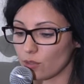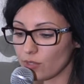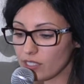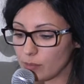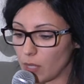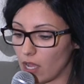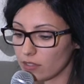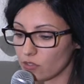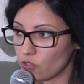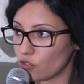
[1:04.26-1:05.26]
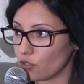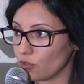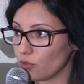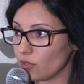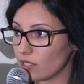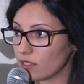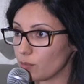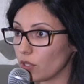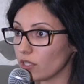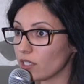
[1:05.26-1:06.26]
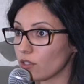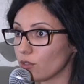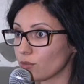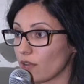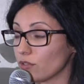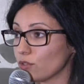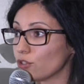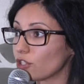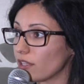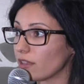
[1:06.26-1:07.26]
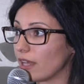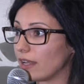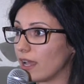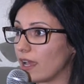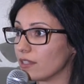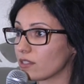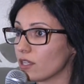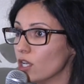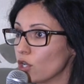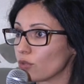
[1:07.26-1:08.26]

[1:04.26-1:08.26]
a response to this political revolution that has